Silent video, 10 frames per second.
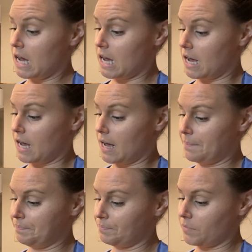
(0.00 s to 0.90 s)

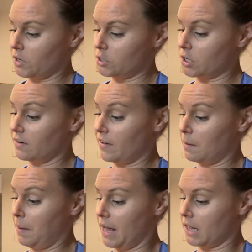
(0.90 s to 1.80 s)
um,
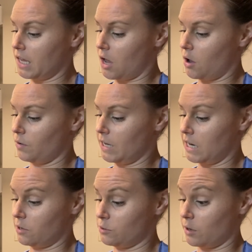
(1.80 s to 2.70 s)
certified paleo,
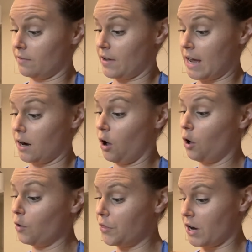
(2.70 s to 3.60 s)
keto certified,
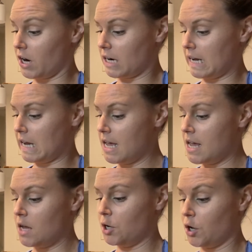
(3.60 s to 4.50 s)
whole 30,
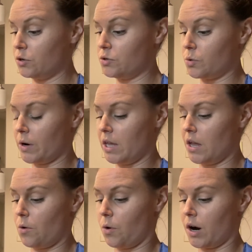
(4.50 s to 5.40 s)
no soy
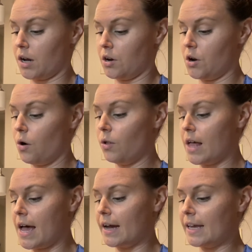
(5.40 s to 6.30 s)
or
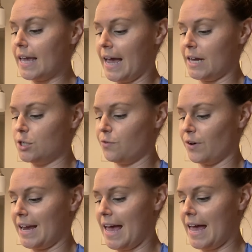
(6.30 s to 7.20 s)
canola,
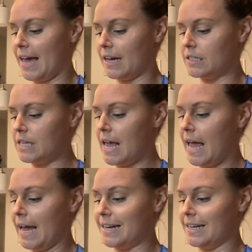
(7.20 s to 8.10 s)
cage-free eggs,
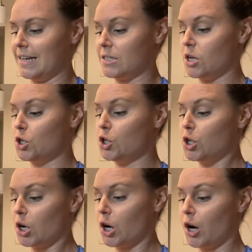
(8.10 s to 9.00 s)
and it is
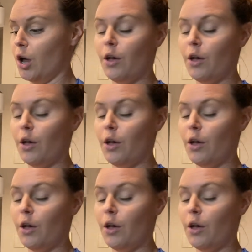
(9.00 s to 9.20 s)
sugar